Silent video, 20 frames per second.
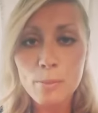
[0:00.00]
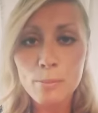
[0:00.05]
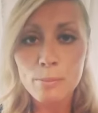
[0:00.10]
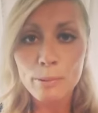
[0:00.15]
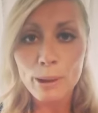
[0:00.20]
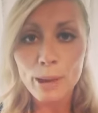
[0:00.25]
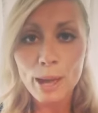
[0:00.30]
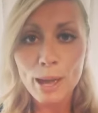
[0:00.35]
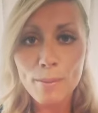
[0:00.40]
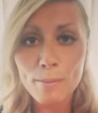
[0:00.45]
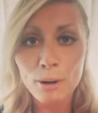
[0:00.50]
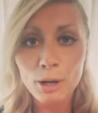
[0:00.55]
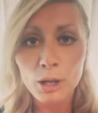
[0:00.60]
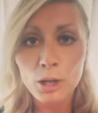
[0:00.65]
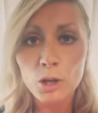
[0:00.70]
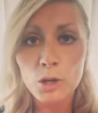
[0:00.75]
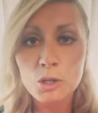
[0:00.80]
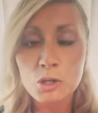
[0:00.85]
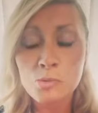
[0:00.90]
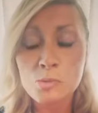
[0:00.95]
But my
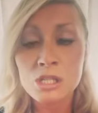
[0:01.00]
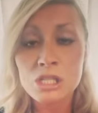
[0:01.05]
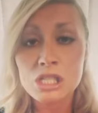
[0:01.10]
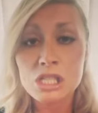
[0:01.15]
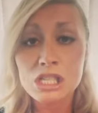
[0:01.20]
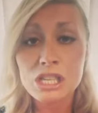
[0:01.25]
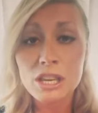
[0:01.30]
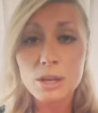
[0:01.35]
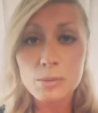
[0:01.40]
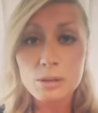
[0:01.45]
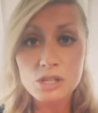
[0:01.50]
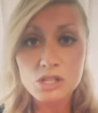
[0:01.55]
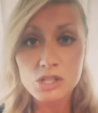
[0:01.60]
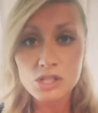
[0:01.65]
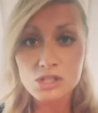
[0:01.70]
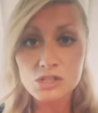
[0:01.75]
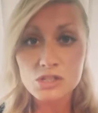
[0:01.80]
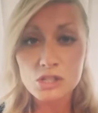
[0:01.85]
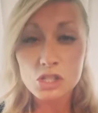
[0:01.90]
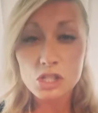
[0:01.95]
encouragement to you is
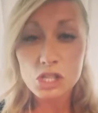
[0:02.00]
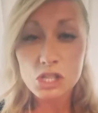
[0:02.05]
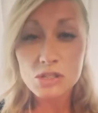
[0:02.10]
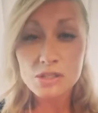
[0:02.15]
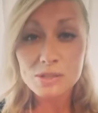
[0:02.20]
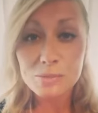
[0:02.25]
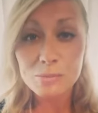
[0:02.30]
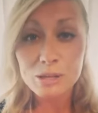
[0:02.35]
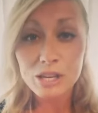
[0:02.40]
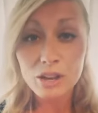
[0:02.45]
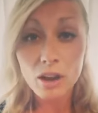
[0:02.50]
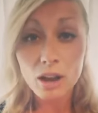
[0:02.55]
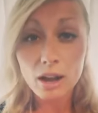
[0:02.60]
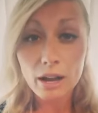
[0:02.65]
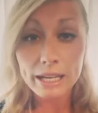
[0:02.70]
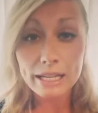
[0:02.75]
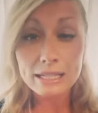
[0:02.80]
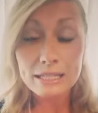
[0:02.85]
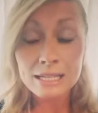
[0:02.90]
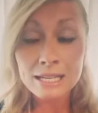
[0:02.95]
just to choose to be
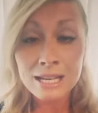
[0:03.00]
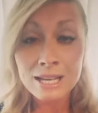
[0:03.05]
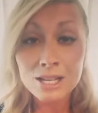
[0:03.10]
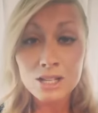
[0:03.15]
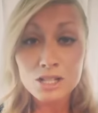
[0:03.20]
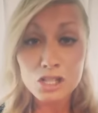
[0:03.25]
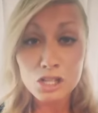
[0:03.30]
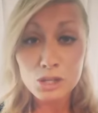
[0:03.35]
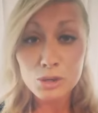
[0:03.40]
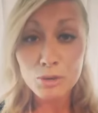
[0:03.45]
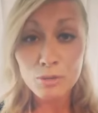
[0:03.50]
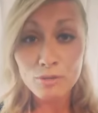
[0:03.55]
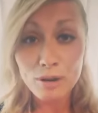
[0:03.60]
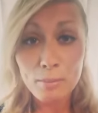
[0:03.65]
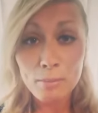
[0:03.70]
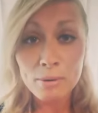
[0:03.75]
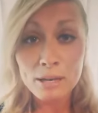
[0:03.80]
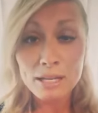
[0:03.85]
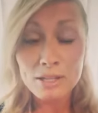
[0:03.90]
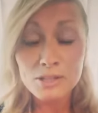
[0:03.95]
kind to your
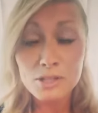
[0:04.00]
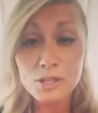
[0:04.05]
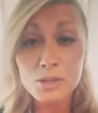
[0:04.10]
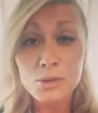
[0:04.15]
family, to